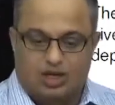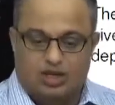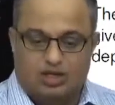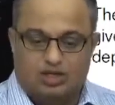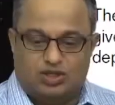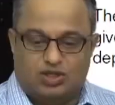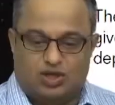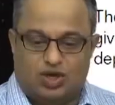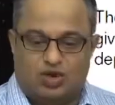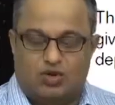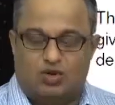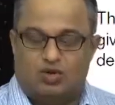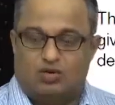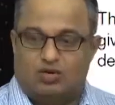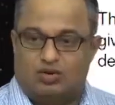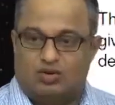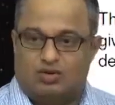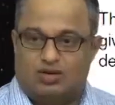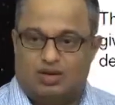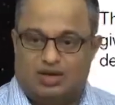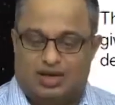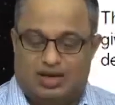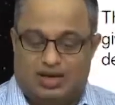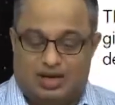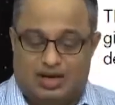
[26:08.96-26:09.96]
So,
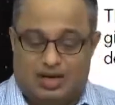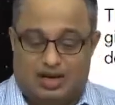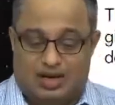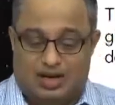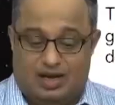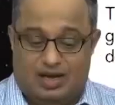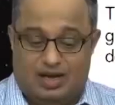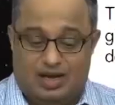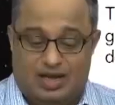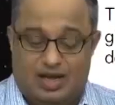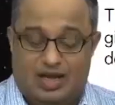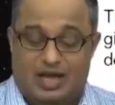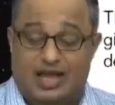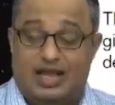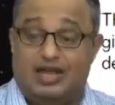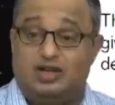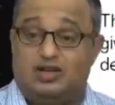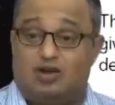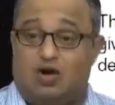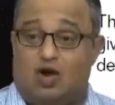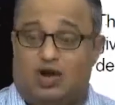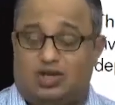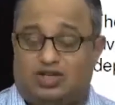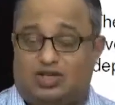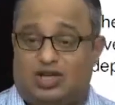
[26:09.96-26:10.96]
in
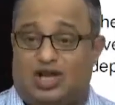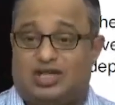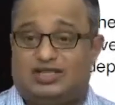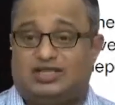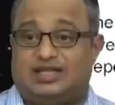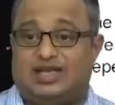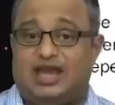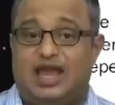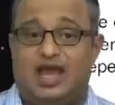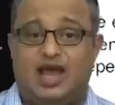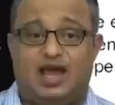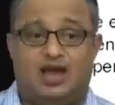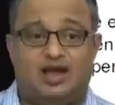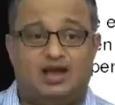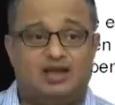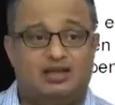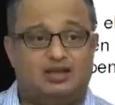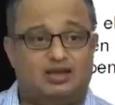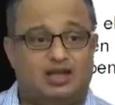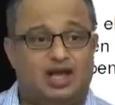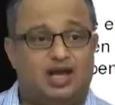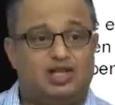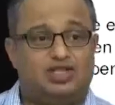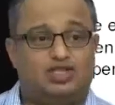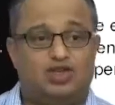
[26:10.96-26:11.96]
contrast here,
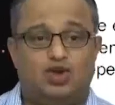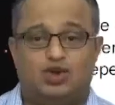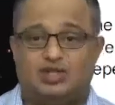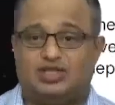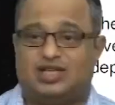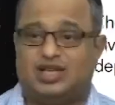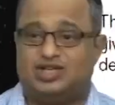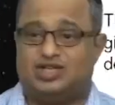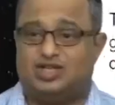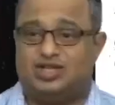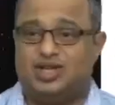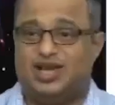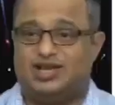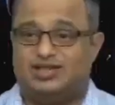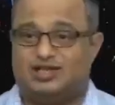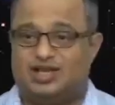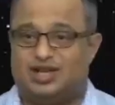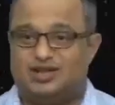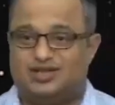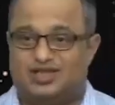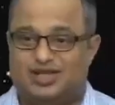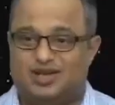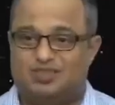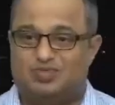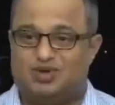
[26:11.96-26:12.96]
there is no such nice
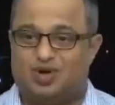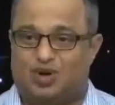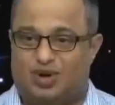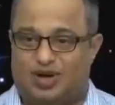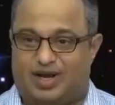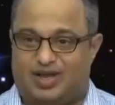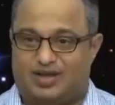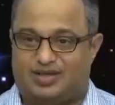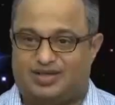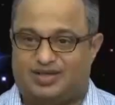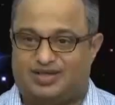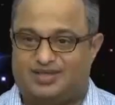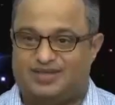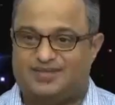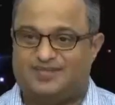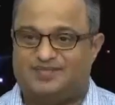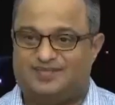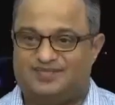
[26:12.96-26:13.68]
asymptotics,